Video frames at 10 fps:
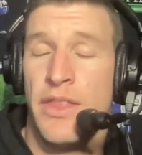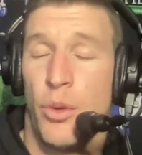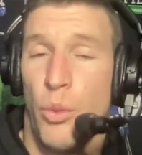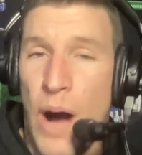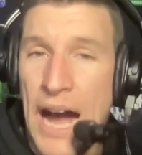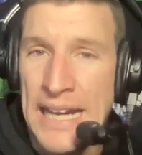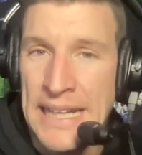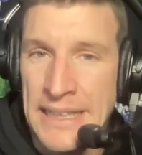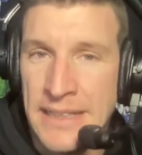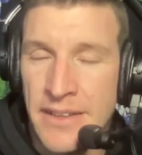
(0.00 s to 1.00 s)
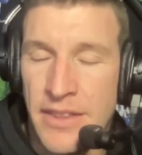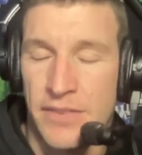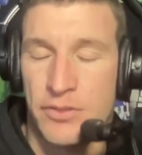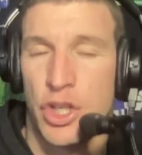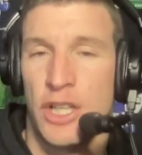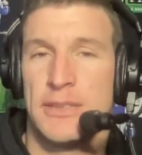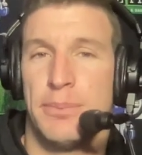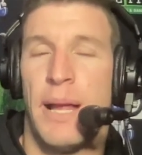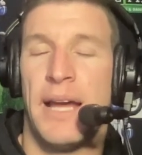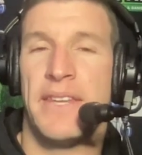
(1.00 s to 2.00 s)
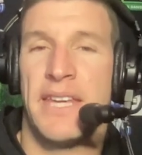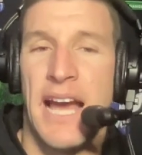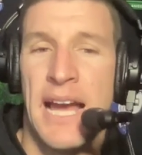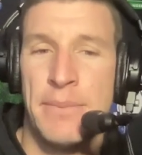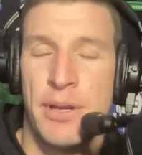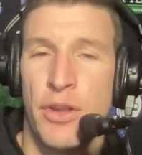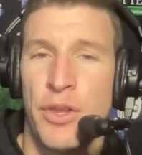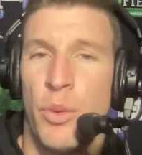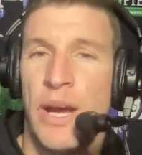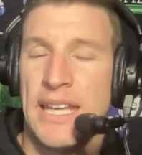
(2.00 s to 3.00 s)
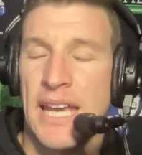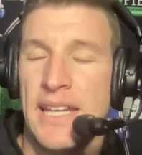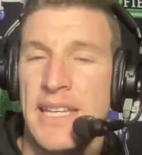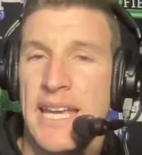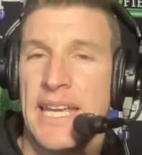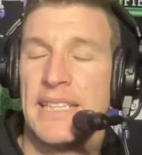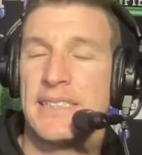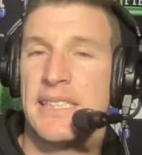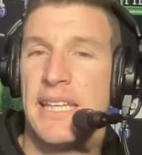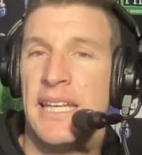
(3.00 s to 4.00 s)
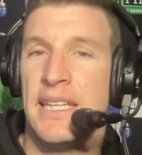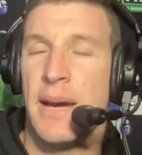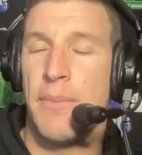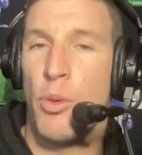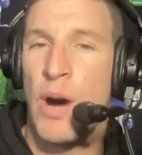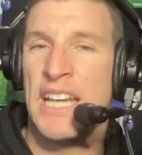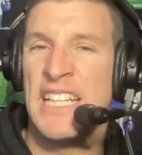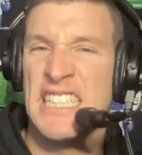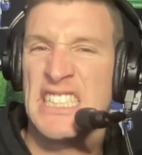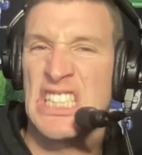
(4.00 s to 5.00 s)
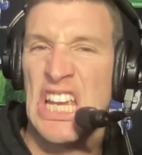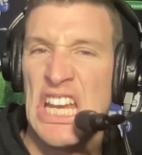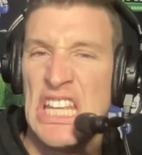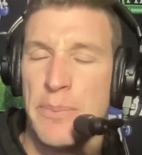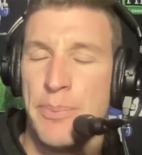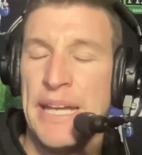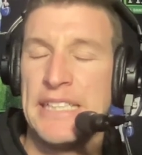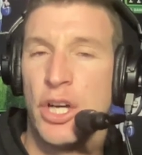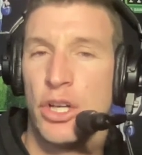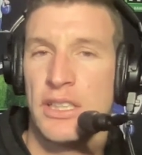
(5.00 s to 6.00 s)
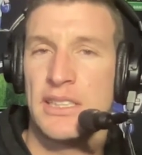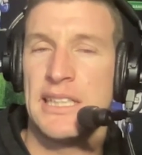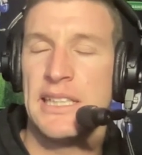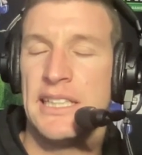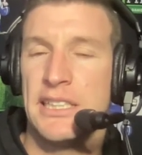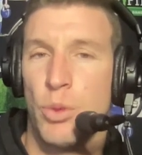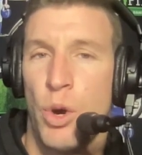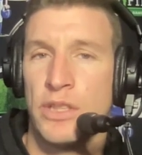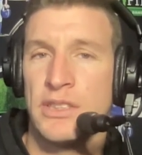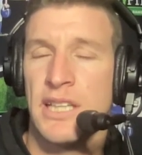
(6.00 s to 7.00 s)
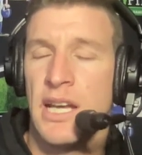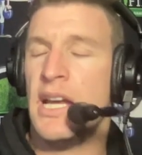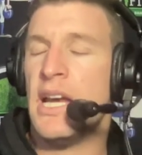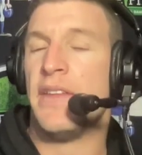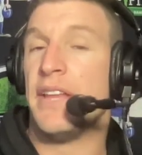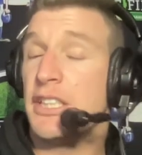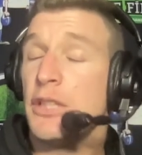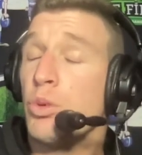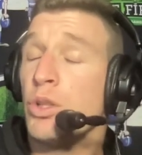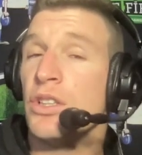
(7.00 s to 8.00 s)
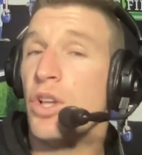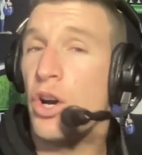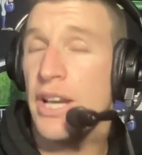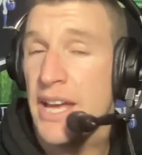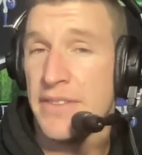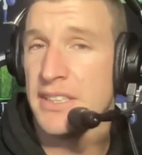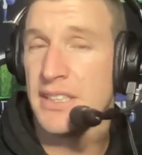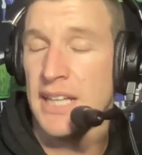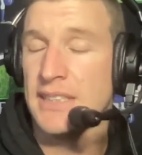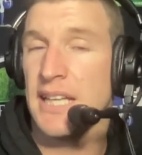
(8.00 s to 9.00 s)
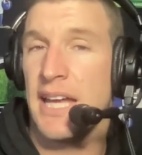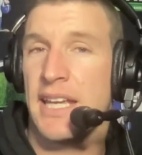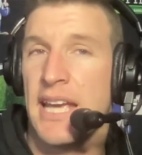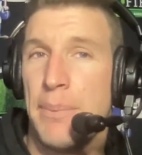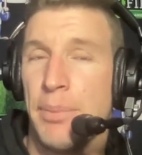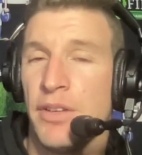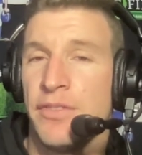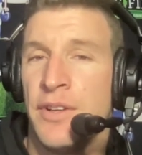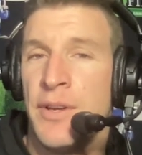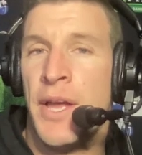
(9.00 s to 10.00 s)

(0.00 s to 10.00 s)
the way they've tried to play the game. But on the weekend against the number 1 seed, the big dog, the Sydney Swans, they just wouldn't lie down, the Saints. They had a couple of